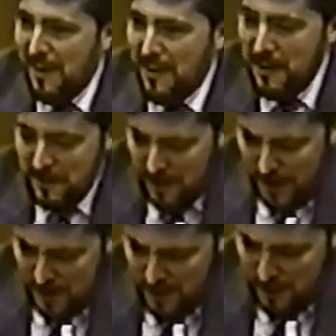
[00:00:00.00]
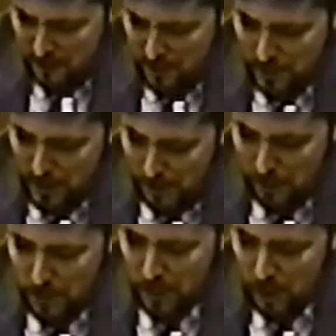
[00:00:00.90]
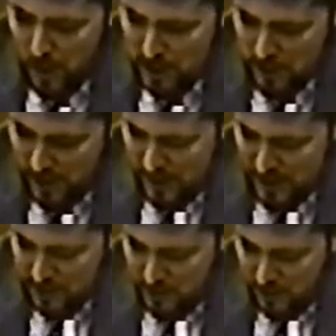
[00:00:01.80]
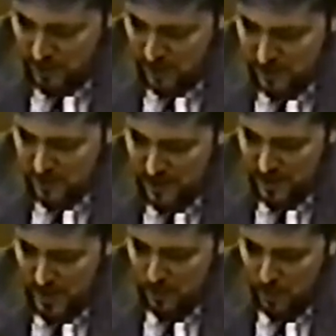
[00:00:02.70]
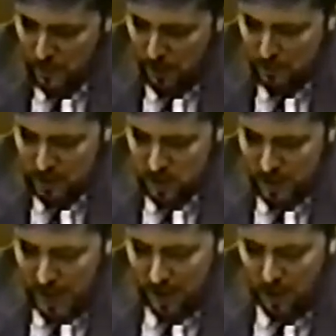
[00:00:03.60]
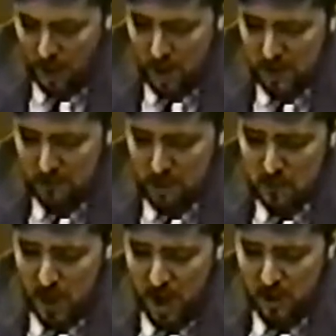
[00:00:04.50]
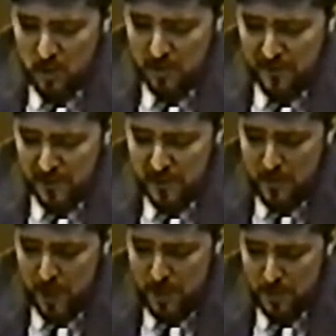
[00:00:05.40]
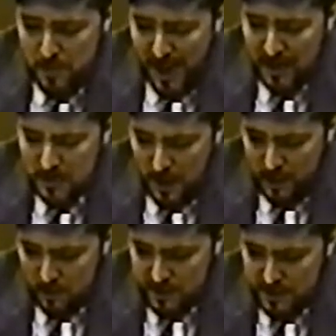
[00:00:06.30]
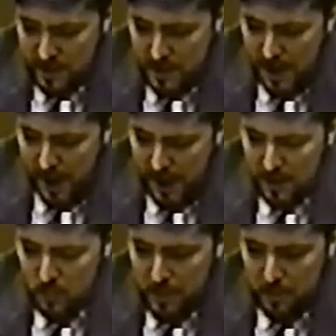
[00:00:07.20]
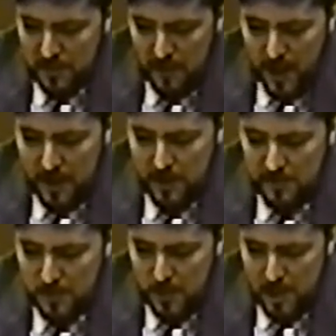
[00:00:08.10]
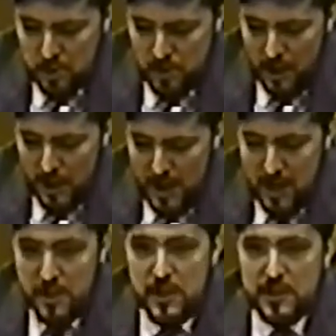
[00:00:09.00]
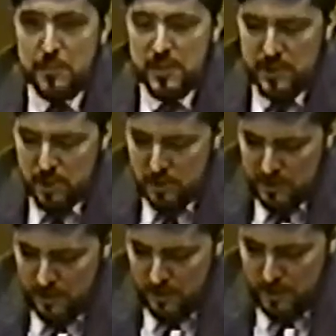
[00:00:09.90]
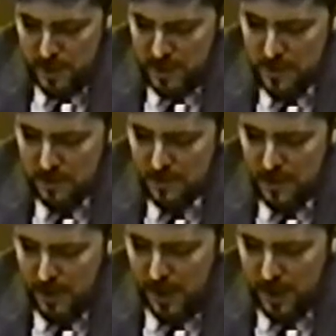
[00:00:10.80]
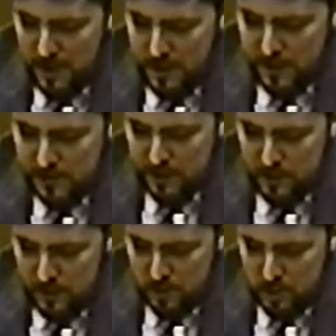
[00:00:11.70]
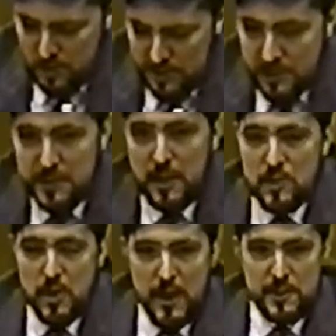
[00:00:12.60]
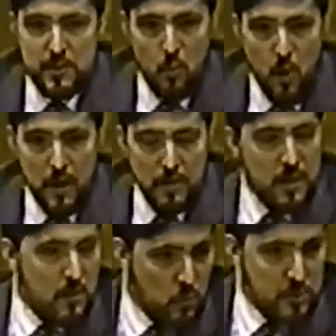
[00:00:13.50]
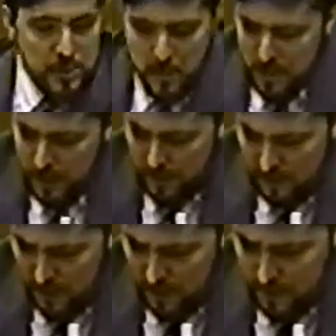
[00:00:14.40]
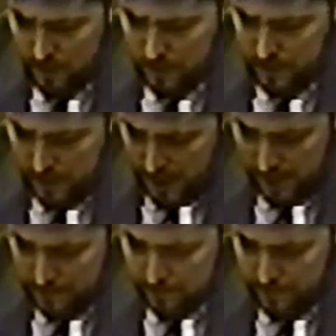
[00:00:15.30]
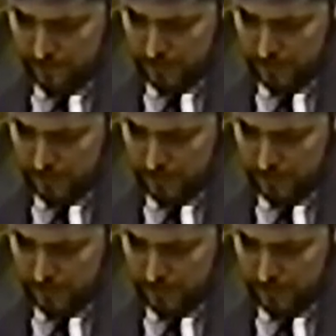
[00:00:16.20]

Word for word: Uh, I can give you the number in the question and answer period. We publish a catalog of over 150 paperback titles, and we provide information on atheist positions to the media and to institutions such as the one we're speaking in front of here today.